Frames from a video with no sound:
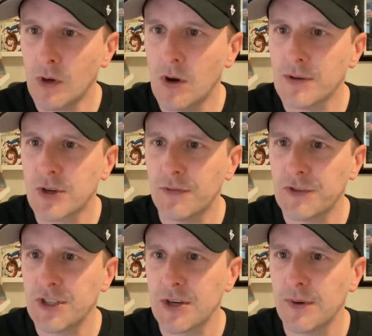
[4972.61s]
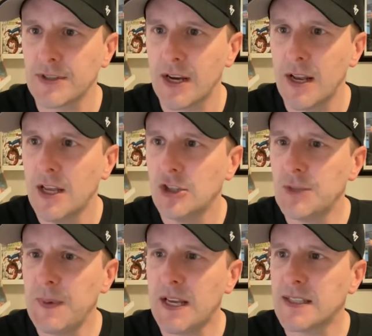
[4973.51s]
Oh, I was going for secret words.
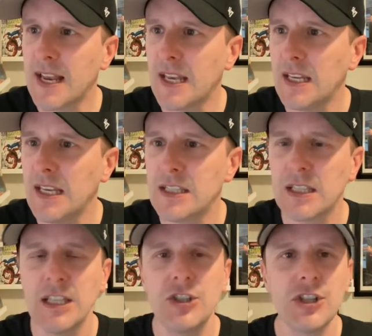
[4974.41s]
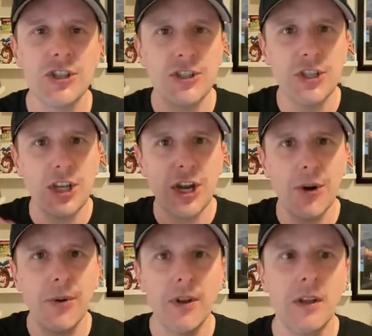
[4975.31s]
Just because I can easily just you
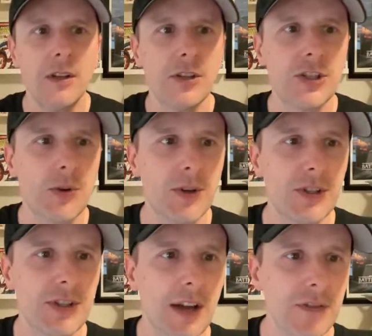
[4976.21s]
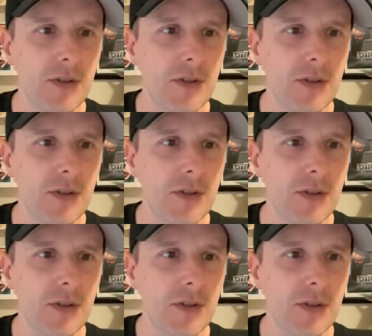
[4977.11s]
know sort stuff.